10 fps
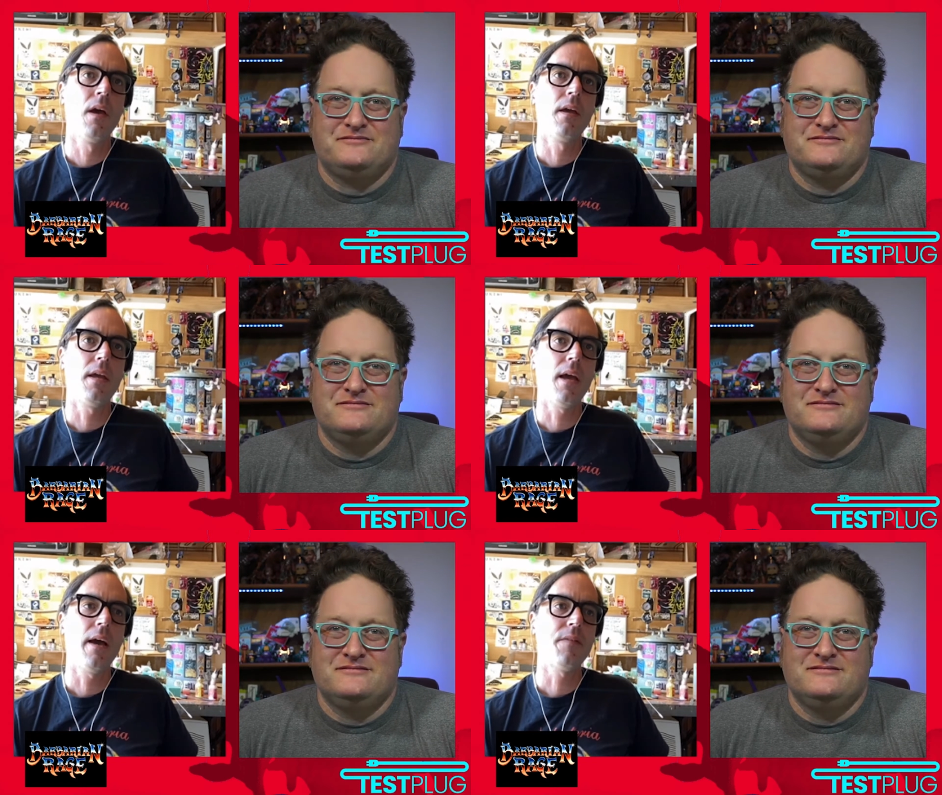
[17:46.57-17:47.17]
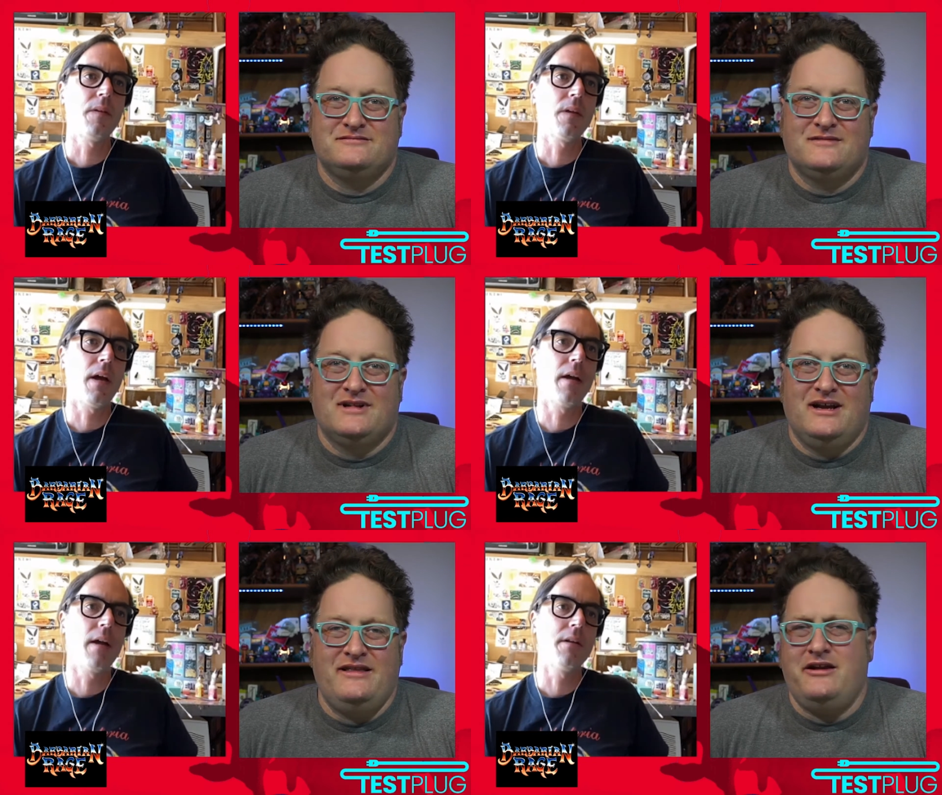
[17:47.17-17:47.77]
Speaker 1: yeah, I think I,
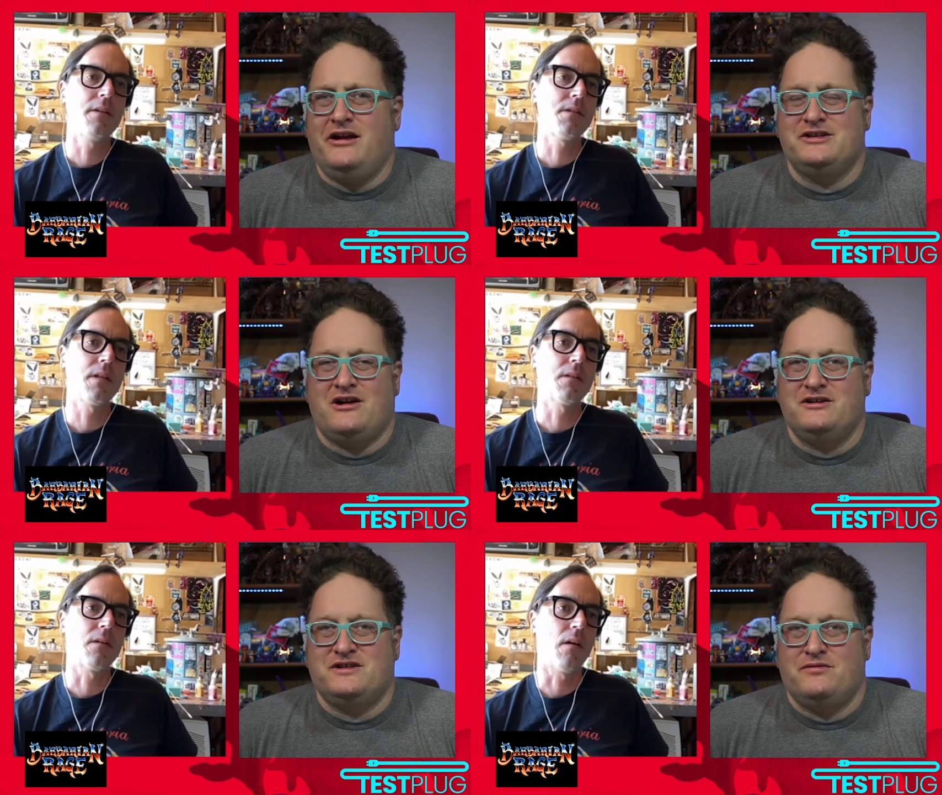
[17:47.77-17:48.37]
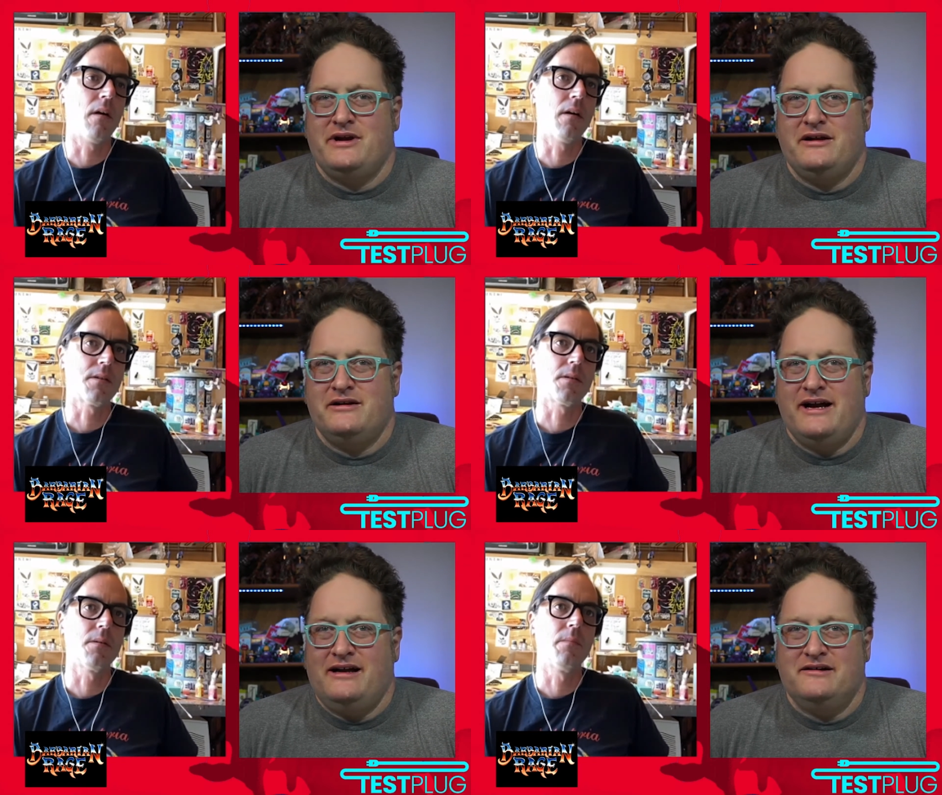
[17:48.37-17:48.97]
I
Speaker 2: and just you can think charge three
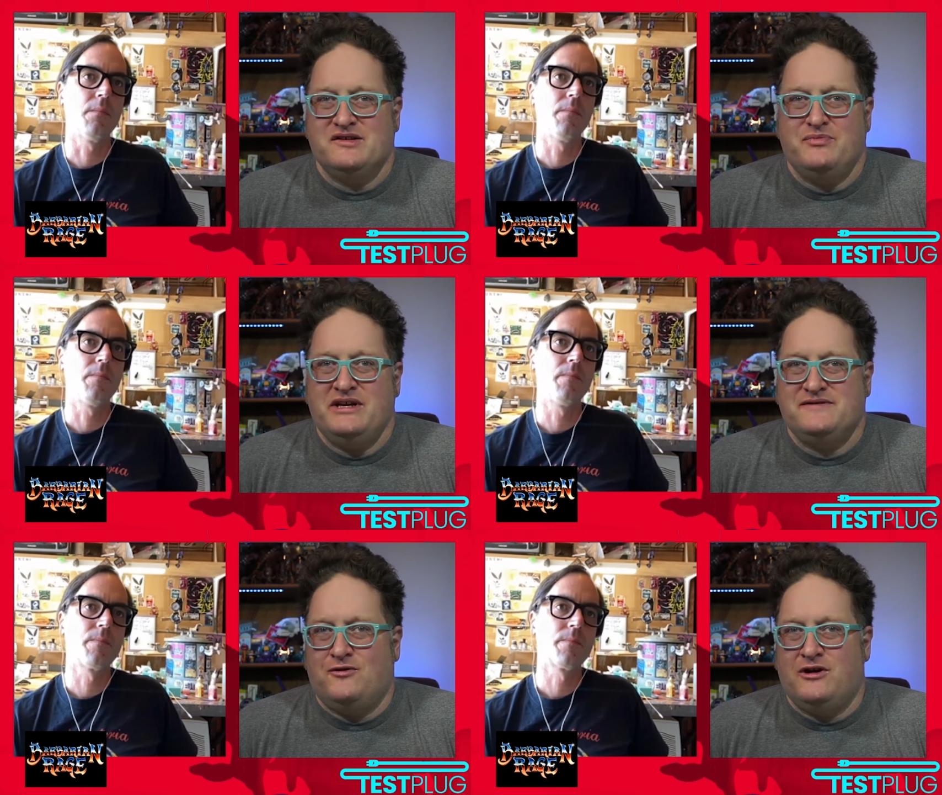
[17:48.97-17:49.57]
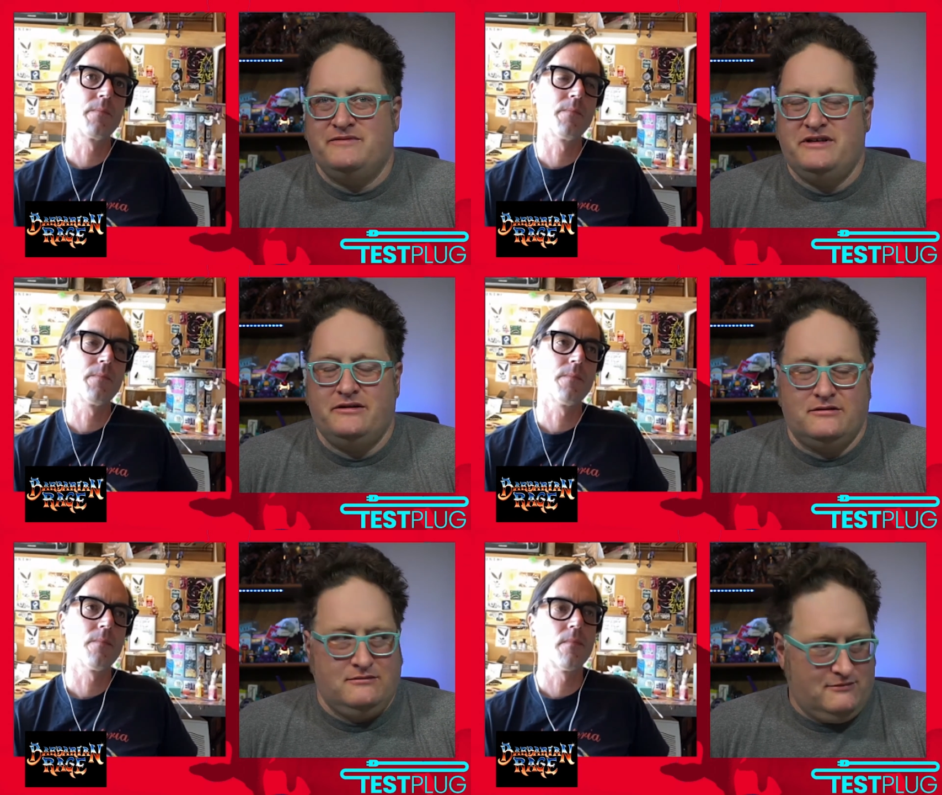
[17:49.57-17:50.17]
hundred dollars awesome. a piece for them
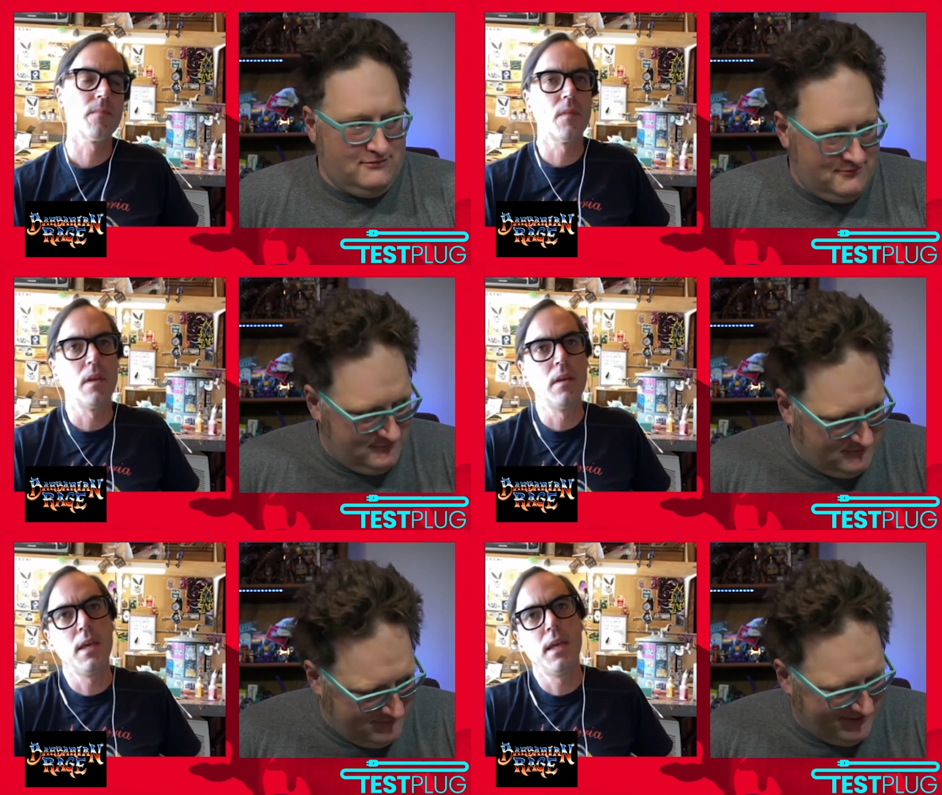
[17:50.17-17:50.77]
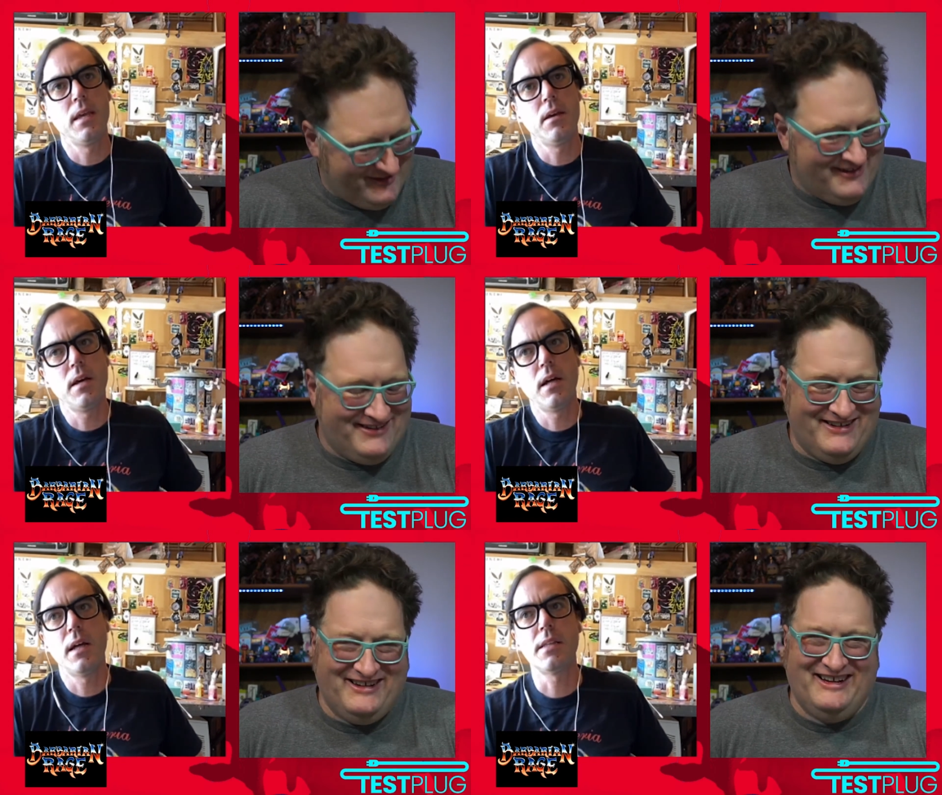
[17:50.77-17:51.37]
too.
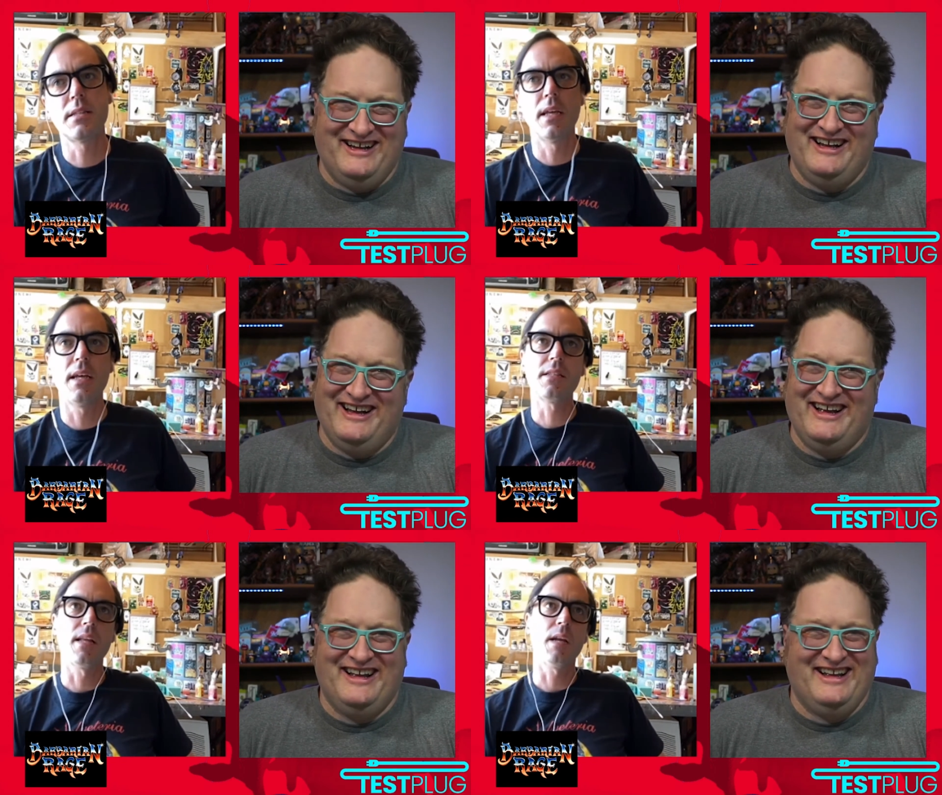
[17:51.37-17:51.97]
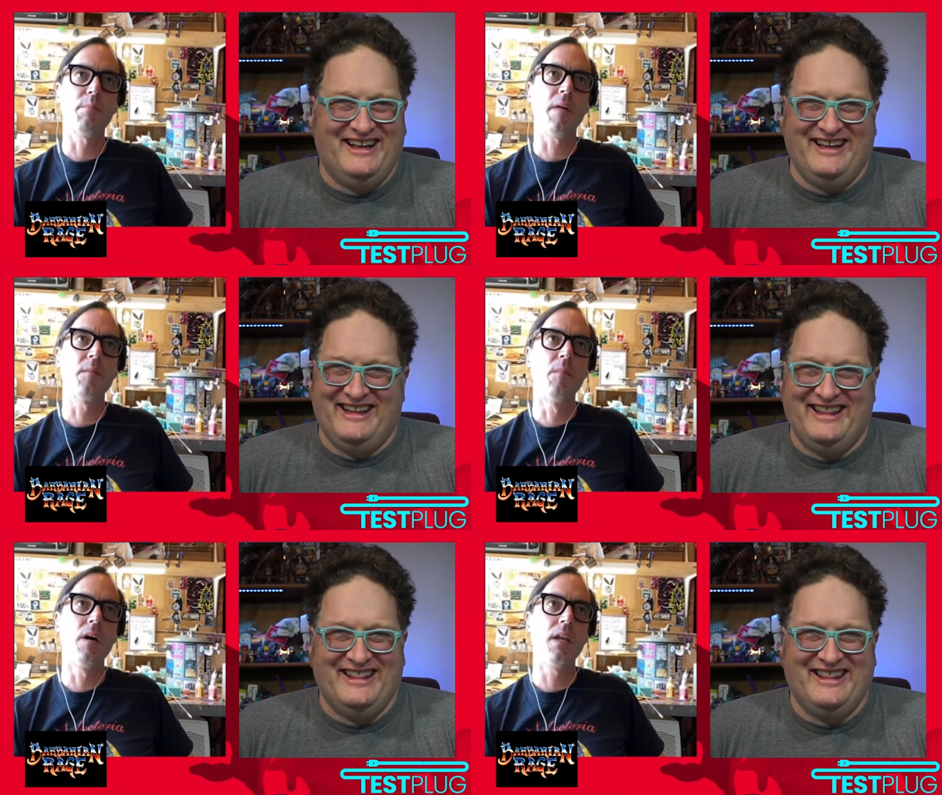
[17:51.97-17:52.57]
No, it's it's not about the
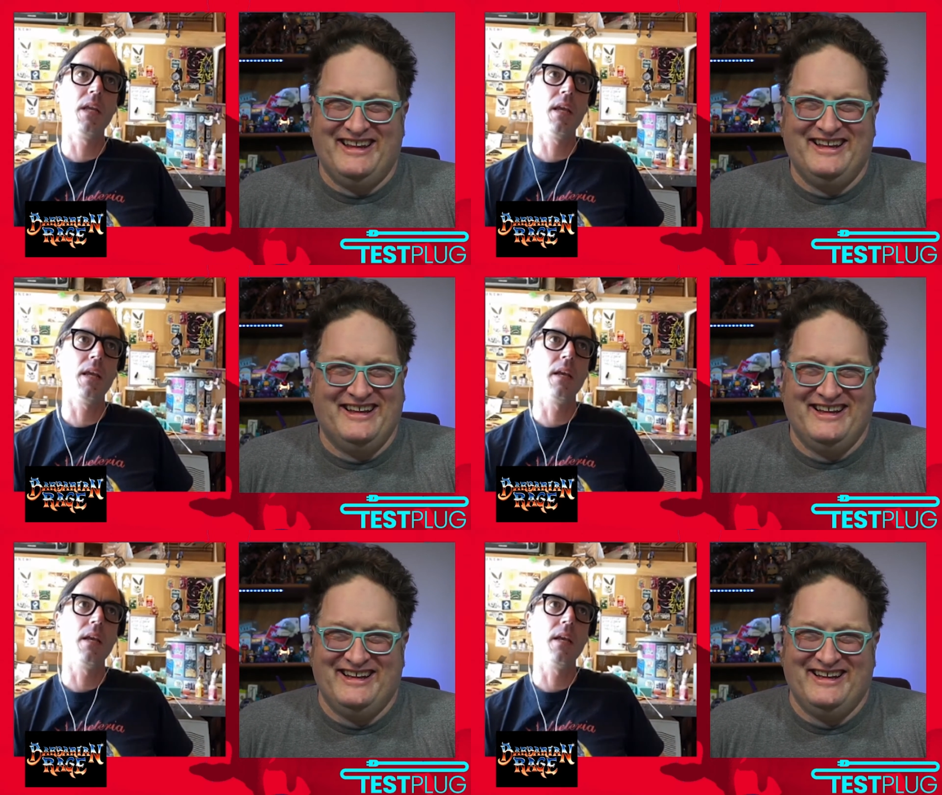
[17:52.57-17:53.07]
money